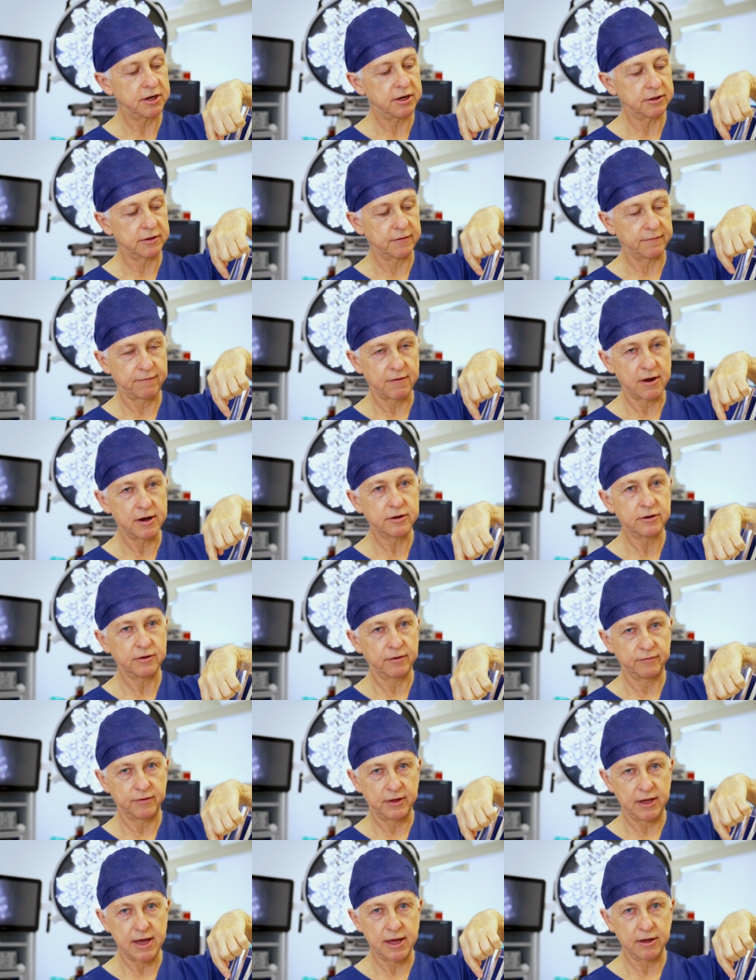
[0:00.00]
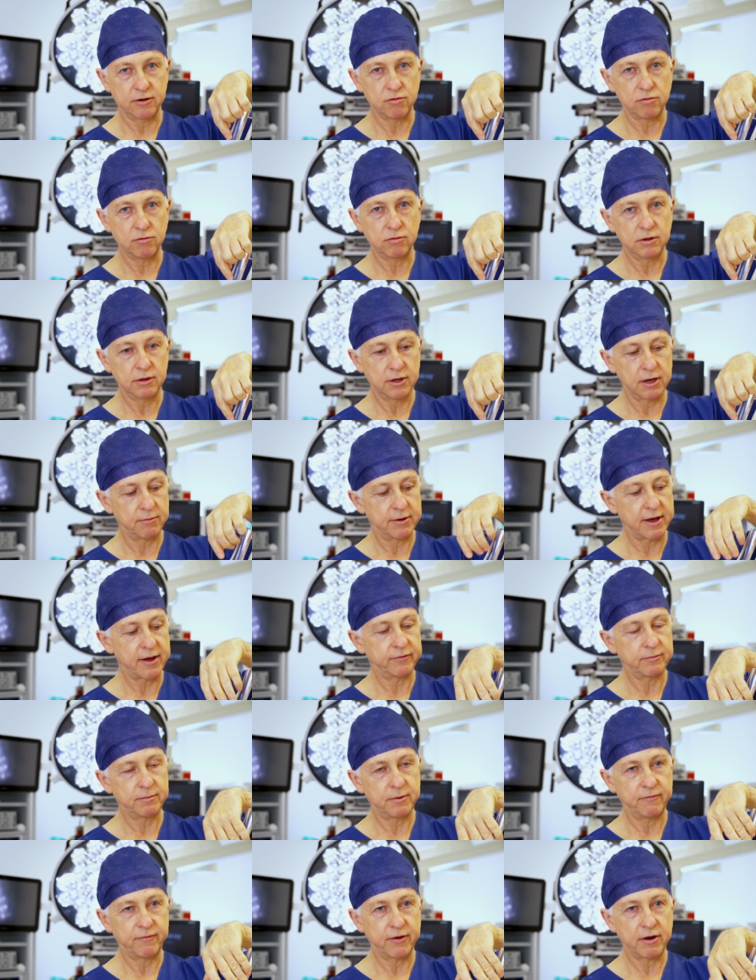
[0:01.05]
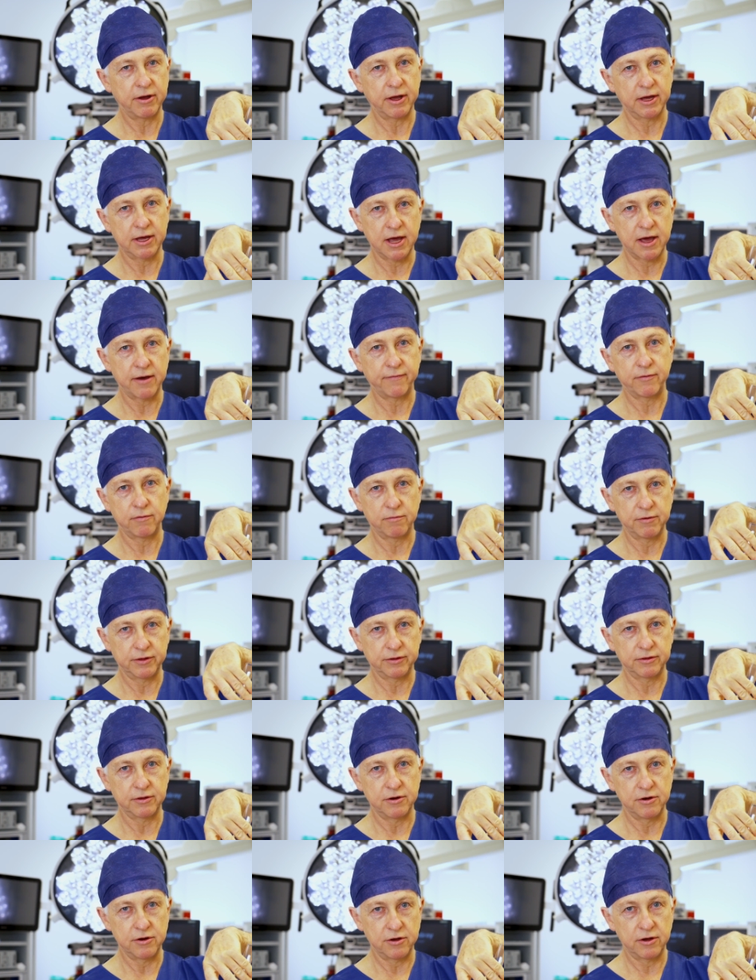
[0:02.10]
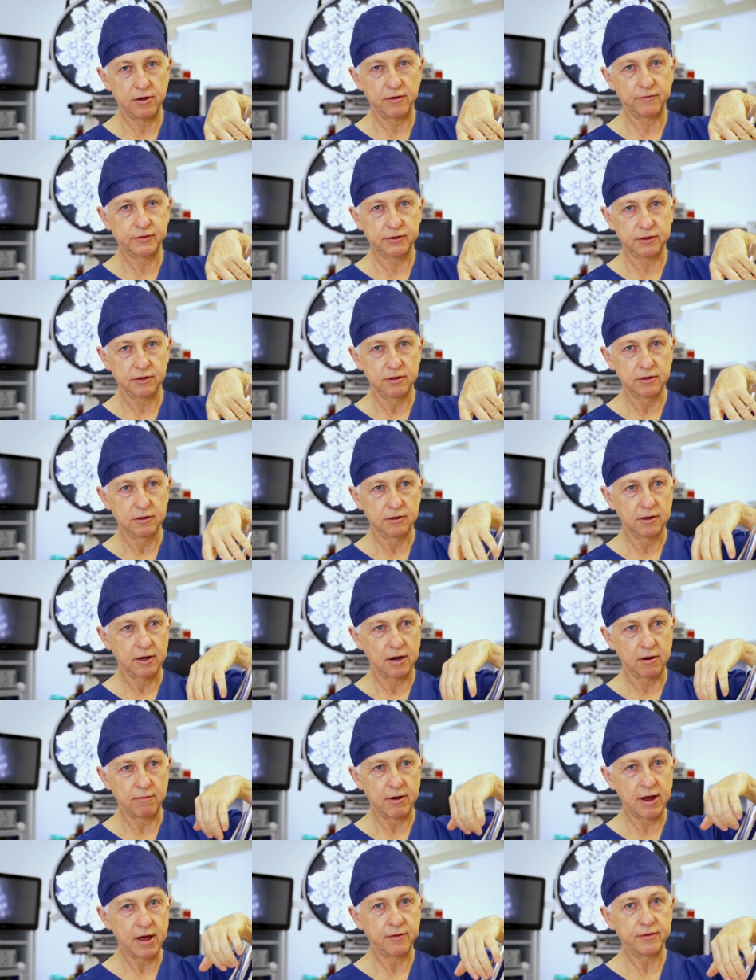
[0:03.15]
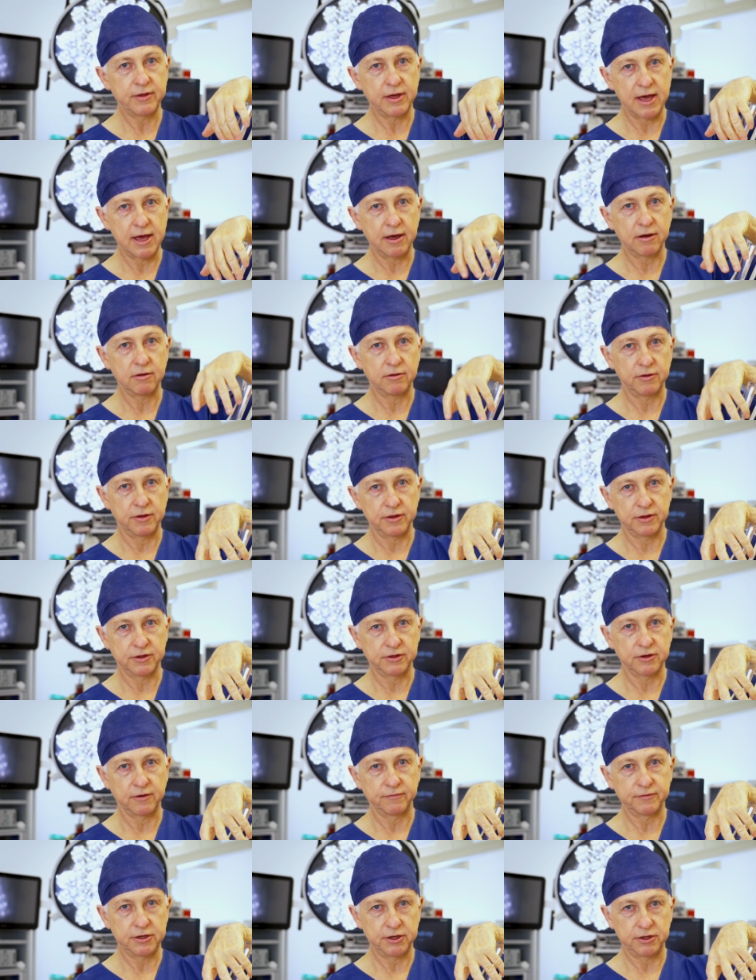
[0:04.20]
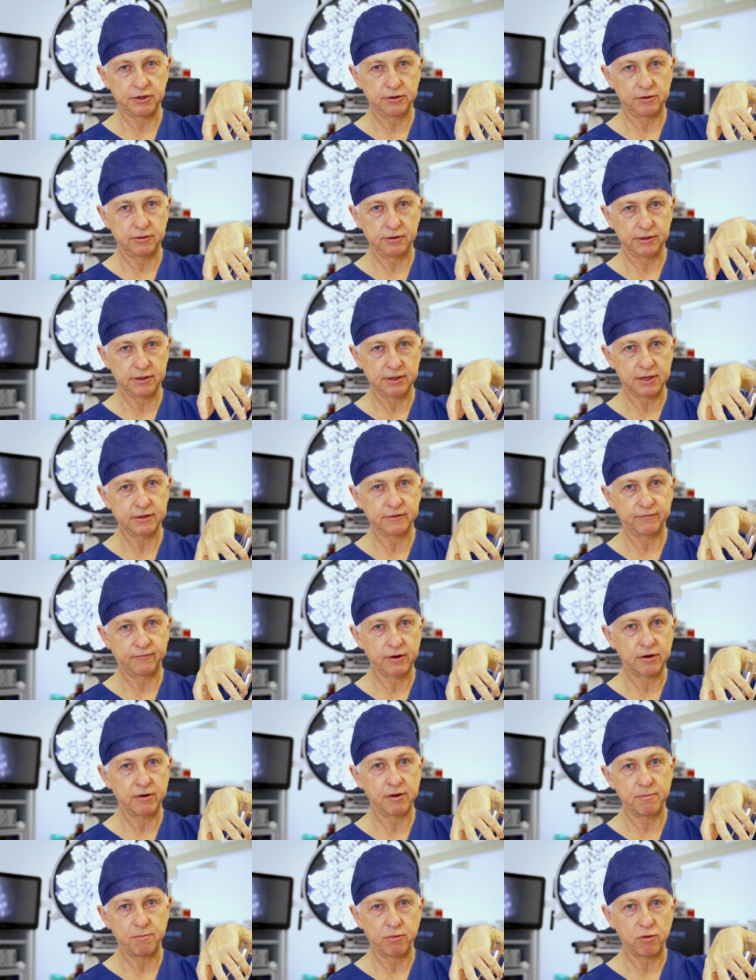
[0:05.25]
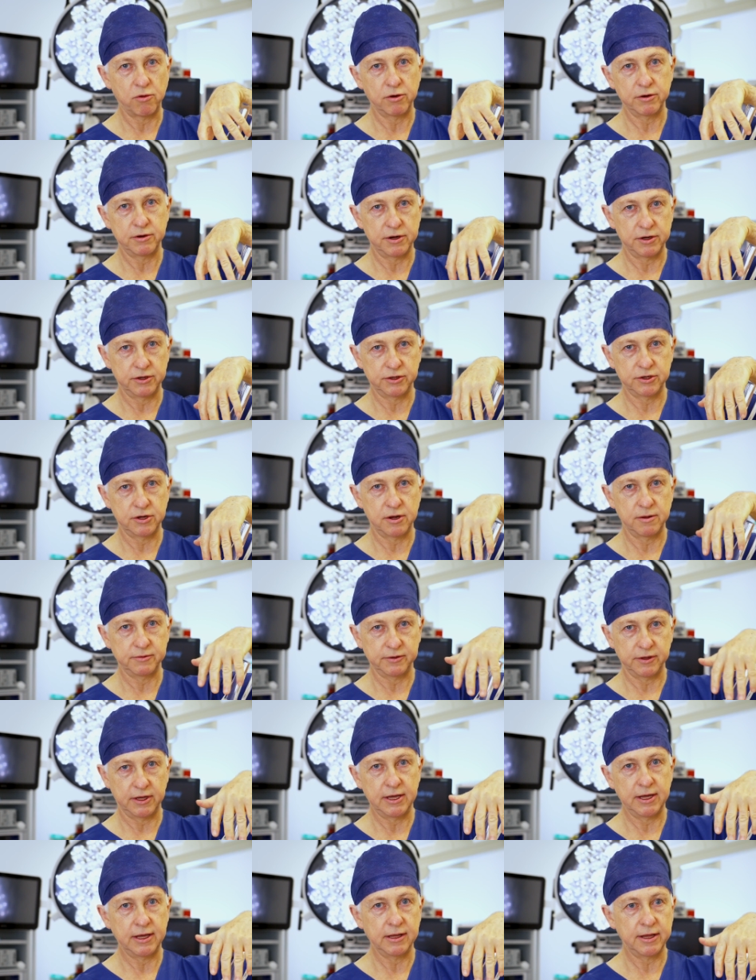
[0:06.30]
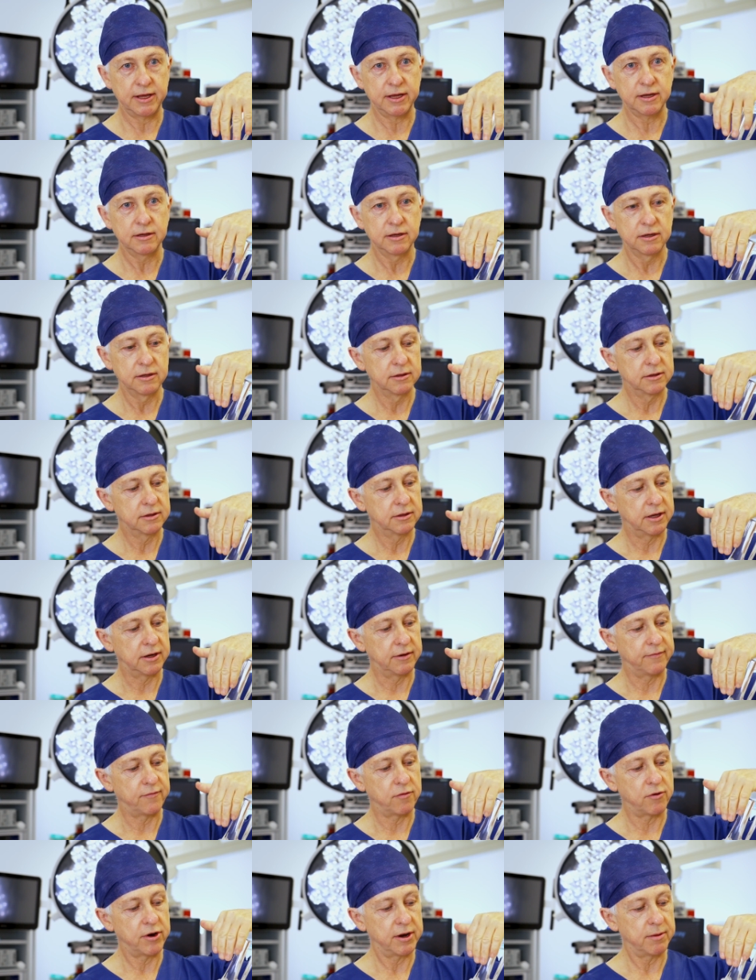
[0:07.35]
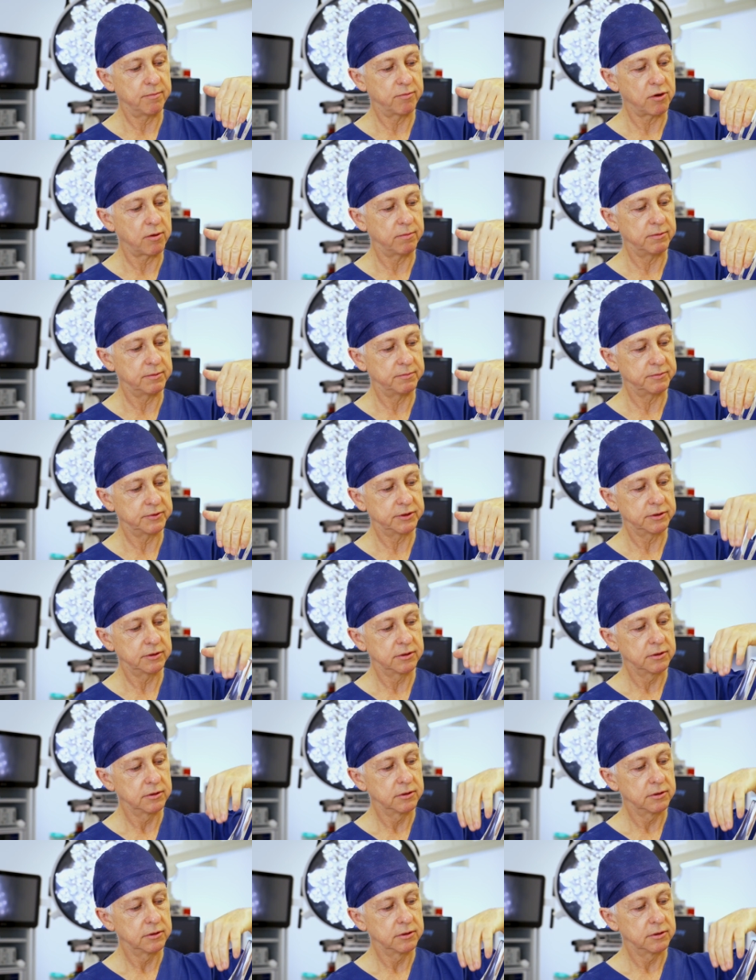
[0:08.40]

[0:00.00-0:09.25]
at the front of the ankle, and we have to be very careful with the nerves around the ankle and the soft tissues, because it's very important in terms of healing and avoiding problems.